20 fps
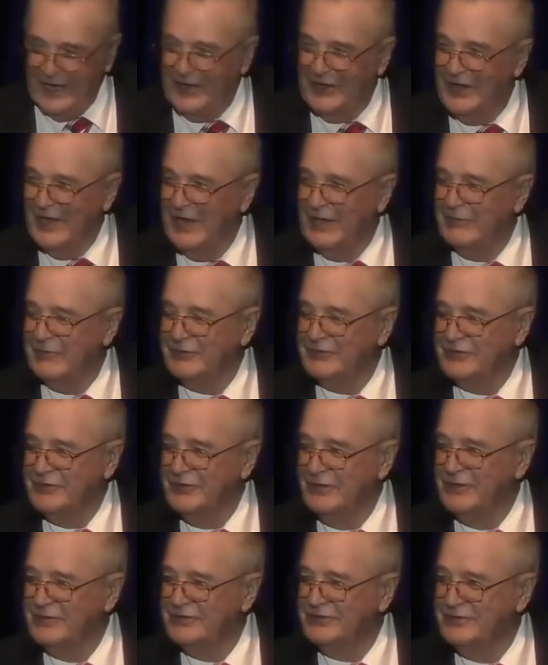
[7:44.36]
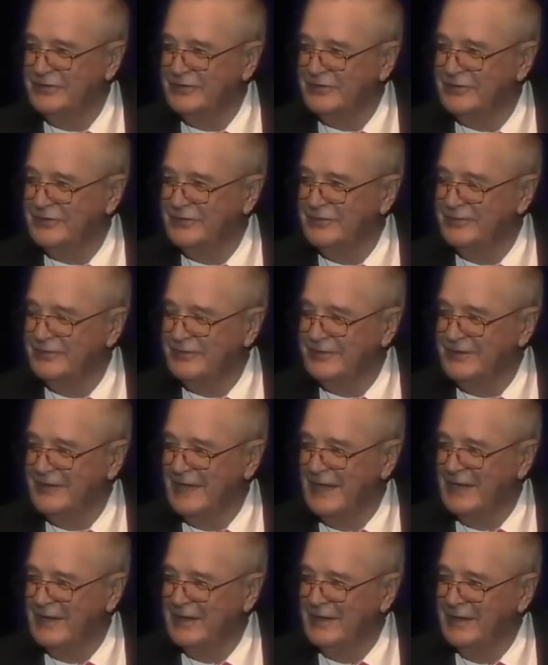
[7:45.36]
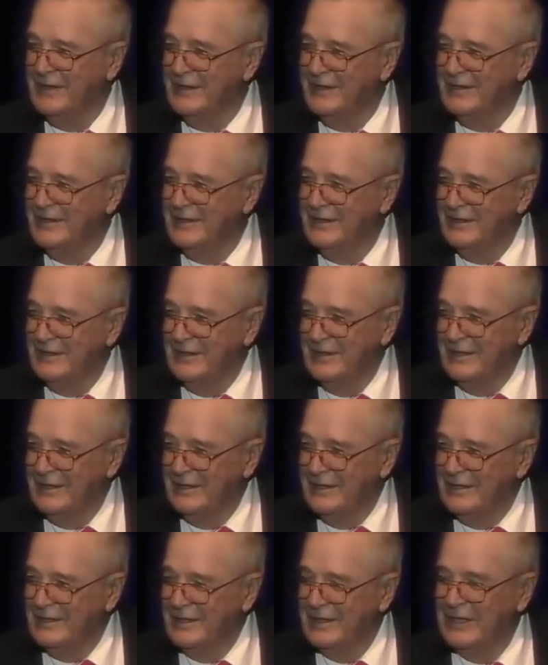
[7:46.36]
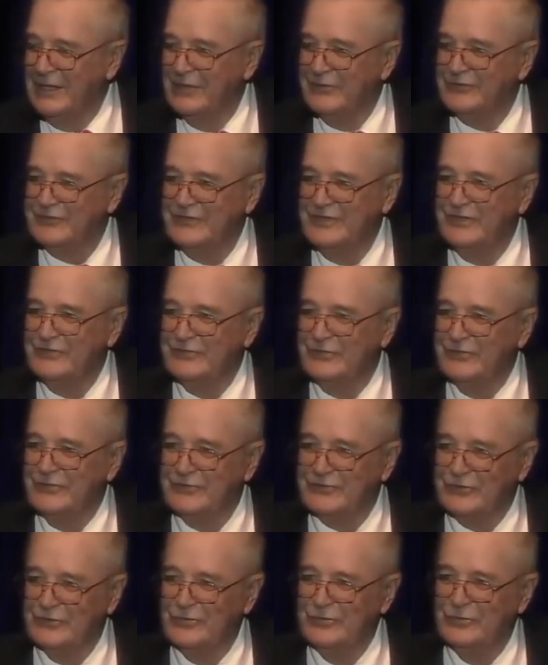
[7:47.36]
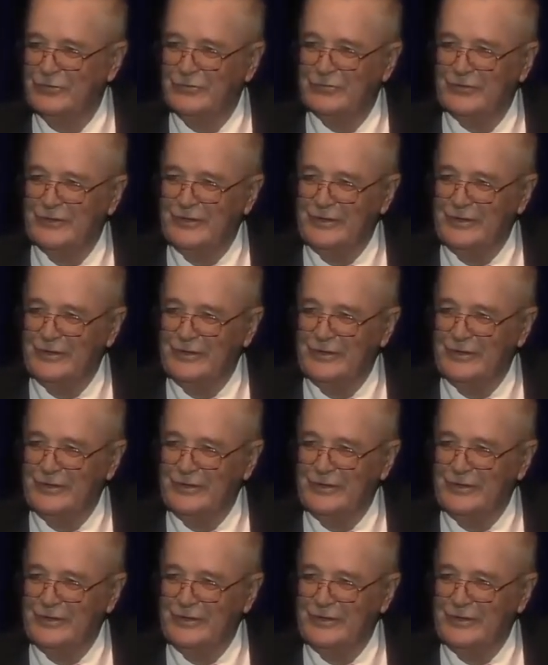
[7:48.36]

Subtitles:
Davis here, Callie loves teaching school.